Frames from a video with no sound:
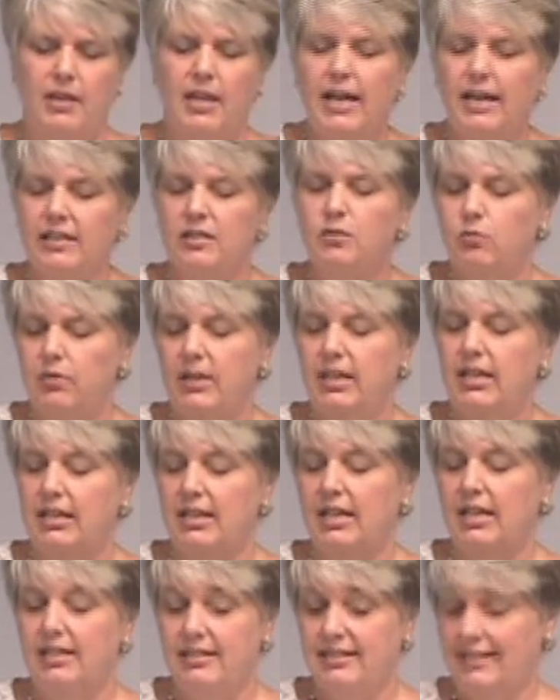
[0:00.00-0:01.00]
And last
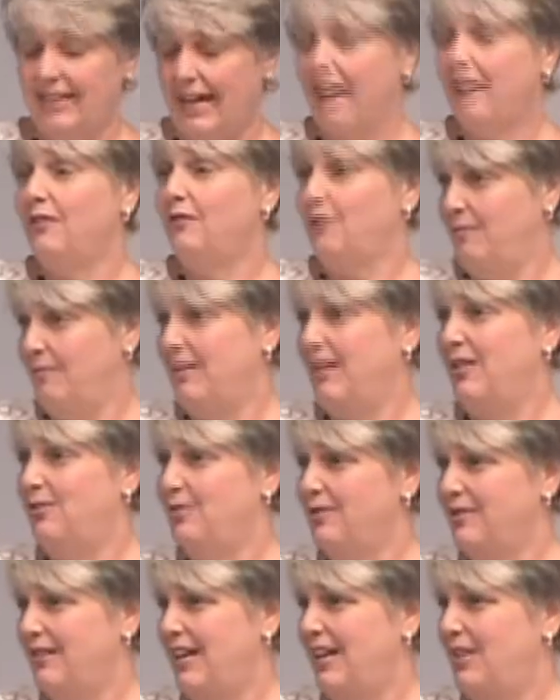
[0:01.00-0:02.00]
weekend I sat for my
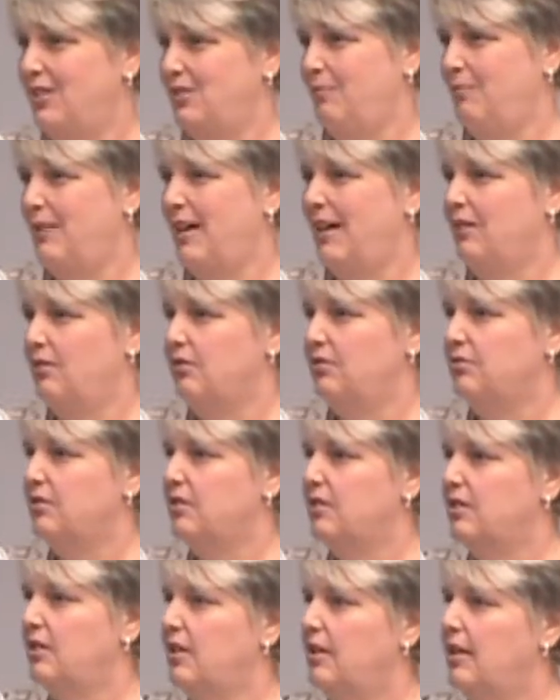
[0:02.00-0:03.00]
ordination
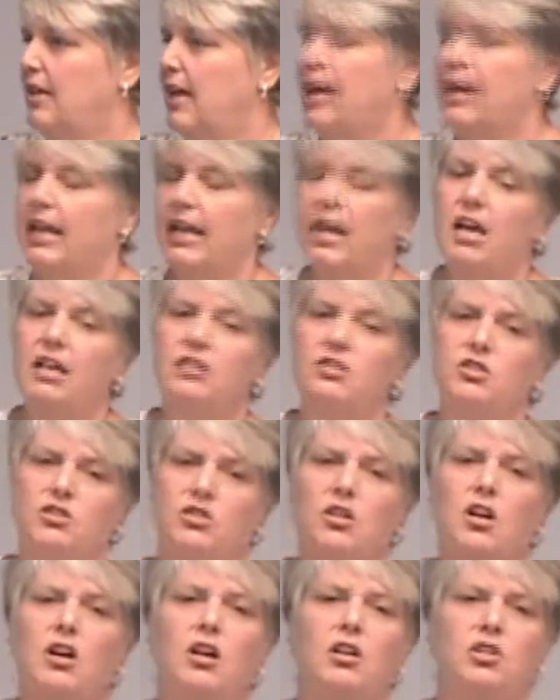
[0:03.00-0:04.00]
panels, and I got
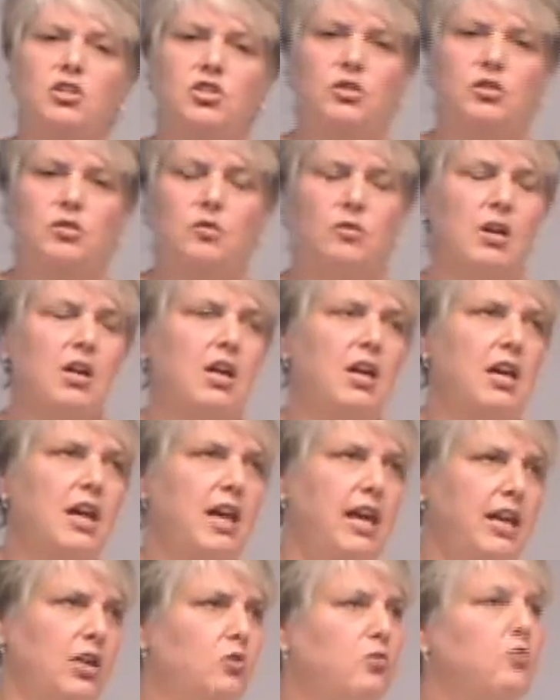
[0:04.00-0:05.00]
to talk to
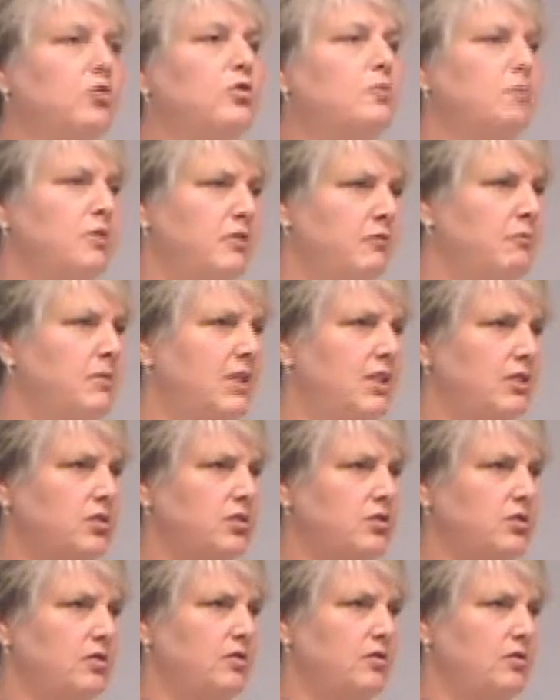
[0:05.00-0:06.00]
a group of
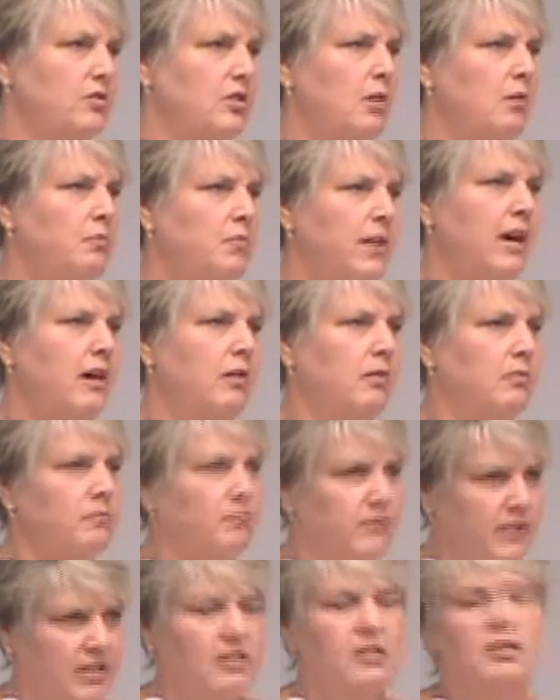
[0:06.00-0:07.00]
ministers about
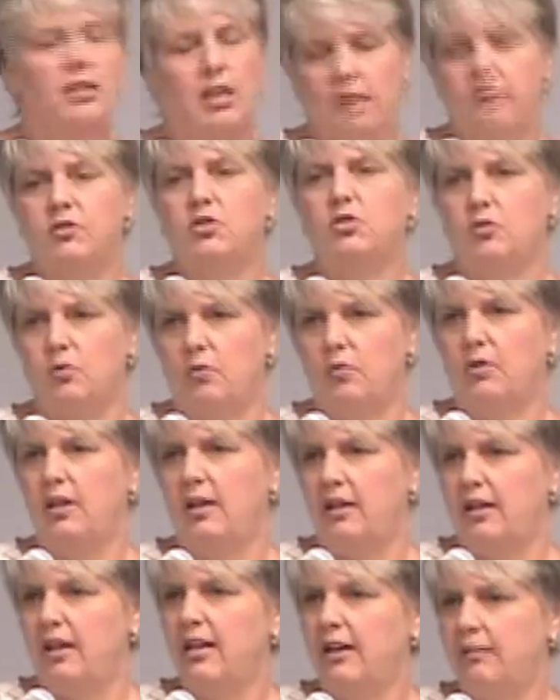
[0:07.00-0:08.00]
this love
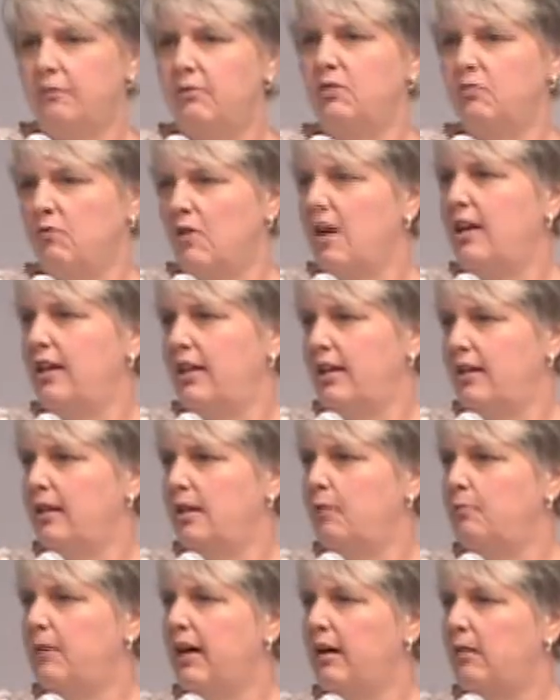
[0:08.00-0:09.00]
story that I've been
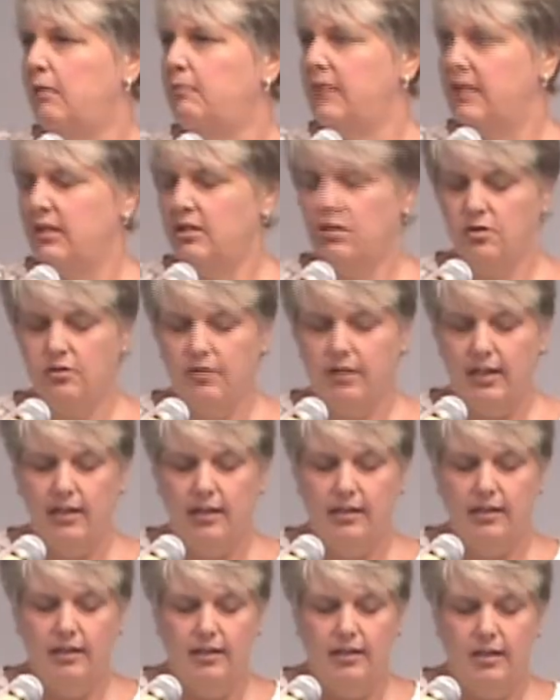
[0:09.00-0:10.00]
writing about
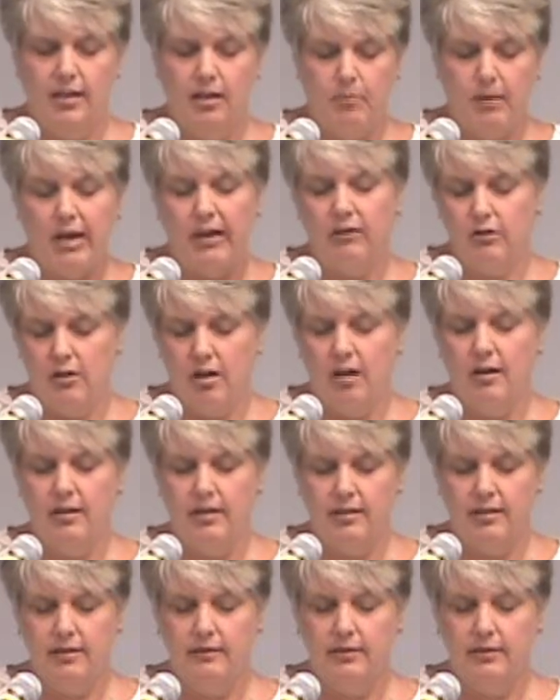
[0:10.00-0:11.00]
ministry and about God.